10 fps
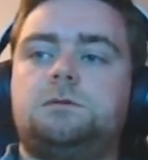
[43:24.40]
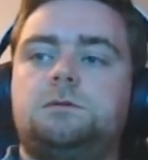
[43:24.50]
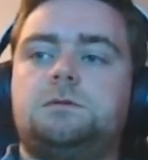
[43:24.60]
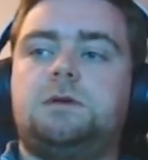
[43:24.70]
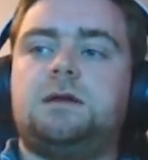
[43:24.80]

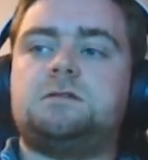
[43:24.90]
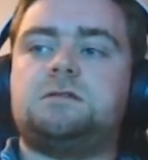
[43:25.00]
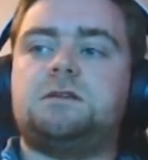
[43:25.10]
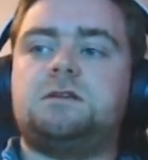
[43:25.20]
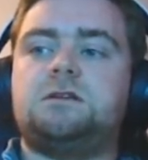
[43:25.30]
That
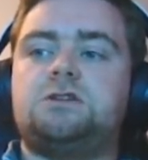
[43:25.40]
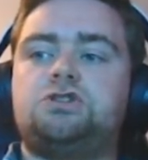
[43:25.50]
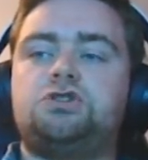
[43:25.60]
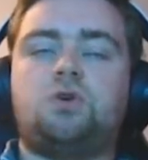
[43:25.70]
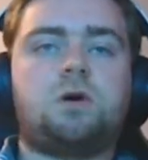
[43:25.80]
is
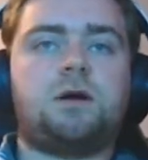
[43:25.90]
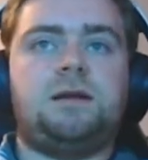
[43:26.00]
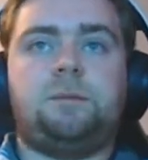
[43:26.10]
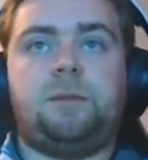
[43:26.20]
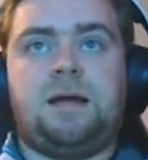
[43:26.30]

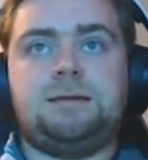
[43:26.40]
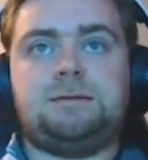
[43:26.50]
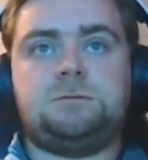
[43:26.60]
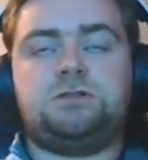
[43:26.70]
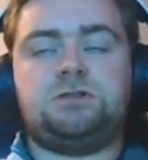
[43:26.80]
shockingly
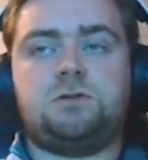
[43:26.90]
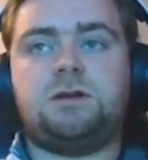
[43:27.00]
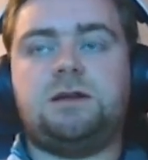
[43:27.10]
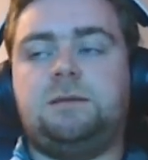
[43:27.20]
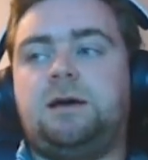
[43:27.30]
bad.
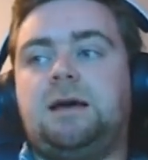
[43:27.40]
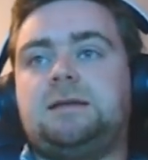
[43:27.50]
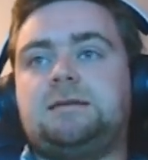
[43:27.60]
Shockingly bad.